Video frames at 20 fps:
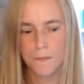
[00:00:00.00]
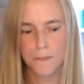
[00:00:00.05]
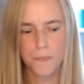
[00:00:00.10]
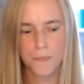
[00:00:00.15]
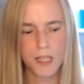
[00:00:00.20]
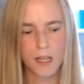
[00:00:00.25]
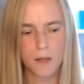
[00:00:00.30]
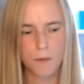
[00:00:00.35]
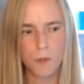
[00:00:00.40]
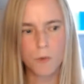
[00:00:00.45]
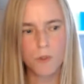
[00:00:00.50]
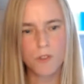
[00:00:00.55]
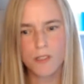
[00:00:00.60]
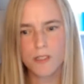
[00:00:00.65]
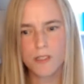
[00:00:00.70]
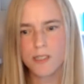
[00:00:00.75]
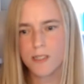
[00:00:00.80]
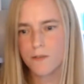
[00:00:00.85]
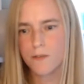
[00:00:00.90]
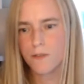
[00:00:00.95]
yeah, I would want to
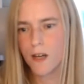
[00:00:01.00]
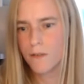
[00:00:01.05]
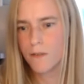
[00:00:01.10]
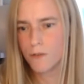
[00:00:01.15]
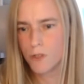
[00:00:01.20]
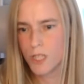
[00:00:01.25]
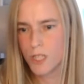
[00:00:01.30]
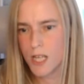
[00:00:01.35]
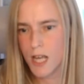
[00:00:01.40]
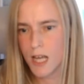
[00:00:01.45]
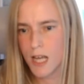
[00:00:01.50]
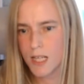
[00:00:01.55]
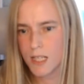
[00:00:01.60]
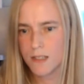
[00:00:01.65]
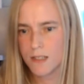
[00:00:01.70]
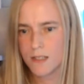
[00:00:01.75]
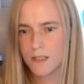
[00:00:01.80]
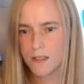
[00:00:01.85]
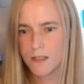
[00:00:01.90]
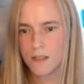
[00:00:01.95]
see 5 or 10
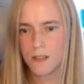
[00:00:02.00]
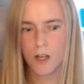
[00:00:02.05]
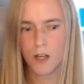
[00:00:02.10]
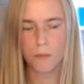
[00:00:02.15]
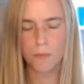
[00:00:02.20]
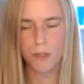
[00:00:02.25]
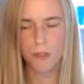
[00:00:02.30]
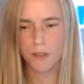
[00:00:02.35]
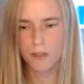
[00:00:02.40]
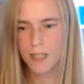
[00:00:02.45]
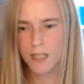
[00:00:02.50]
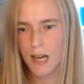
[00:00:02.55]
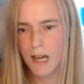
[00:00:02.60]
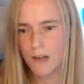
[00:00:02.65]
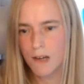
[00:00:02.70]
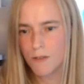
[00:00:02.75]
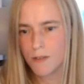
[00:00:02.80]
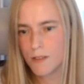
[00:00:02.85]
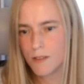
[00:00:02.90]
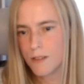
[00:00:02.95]
that are built
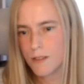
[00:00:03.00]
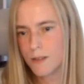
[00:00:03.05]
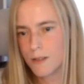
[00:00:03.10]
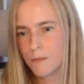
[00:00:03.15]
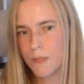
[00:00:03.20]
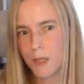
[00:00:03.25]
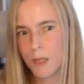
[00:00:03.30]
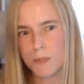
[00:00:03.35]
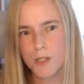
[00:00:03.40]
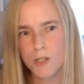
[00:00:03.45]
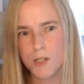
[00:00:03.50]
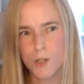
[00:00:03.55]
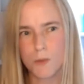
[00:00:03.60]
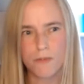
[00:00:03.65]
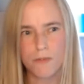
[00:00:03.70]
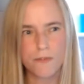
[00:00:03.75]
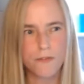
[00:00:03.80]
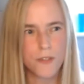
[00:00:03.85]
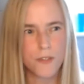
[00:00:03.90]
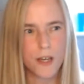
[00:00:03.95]
out, maybe
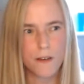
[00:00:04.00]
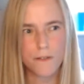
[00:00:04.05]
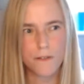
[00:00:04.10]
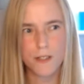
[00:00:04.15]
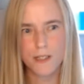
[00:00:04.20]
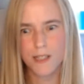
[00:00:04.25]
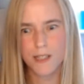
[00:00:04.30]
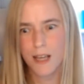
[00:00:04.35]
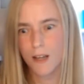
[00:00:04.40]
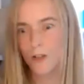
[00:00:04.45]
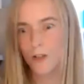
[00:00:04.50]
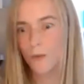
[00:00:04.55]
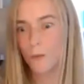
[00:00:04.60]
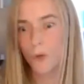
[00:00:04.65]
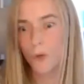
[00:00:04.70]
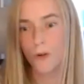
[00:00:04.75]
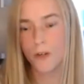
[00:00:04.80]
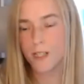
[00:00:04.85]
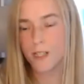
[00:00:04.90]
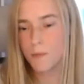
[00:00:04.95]
some that are for sale
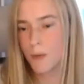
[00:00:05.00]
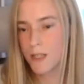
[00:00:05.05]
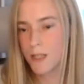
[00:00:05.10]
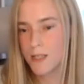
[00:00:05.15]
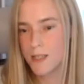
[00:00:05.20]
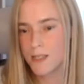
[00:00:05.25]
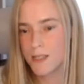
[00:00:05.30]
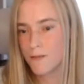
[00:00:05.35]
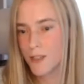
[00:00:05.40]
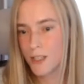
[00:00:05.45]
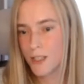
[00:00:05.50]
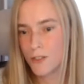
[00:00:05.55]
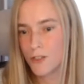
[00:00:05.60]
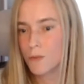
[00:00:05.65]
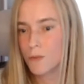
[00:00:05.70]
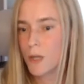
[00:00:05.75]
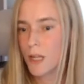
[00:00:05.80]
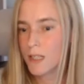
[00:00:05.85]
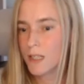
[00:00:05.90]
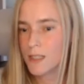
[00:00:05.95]
more expensive than
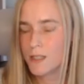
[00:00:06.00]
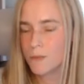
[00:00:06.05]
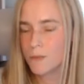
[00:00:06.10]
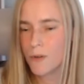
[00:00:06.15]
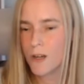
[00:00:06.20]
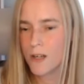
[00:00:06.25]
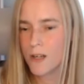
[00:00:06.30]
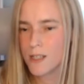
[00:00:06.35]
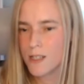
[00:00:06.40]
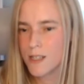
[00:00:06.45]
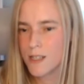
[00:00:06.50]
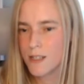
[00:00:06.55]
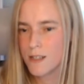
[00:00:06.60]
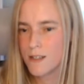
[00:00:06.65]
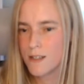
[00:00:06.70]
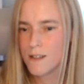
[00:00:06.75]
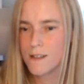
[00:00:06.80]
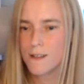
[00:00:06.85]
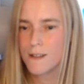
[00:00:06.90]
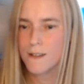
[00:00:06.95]
you plan to price it.